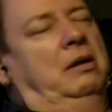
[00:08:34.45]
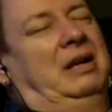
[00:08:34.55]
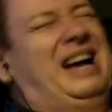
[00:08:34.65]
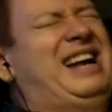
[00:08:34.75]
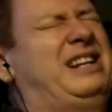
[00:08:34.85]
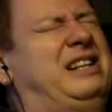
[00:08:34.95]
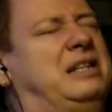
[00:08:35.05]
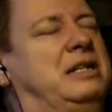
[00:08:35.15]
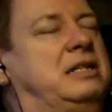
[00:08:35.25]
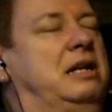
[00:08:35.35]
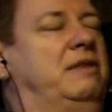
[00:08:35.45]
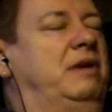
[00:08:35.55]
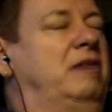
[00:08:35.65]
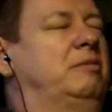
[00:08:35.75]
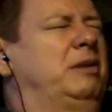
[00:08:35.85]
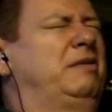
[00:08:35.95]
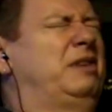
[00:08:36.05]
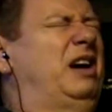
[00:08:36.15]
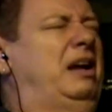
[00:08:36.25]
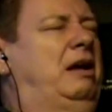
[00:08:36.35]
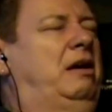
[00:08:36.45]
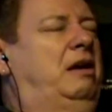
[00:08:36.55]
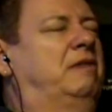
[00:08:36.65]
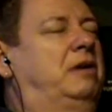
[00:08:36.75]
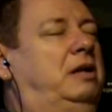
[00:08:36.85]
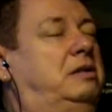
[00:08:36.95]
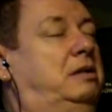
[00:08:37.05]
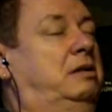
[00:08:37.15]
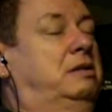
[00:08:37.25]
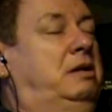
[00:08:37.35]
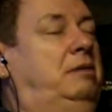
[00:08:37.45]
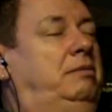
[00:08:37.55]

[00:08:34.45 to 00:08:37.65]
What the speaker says: guidance instead of a government of governance. Do you see?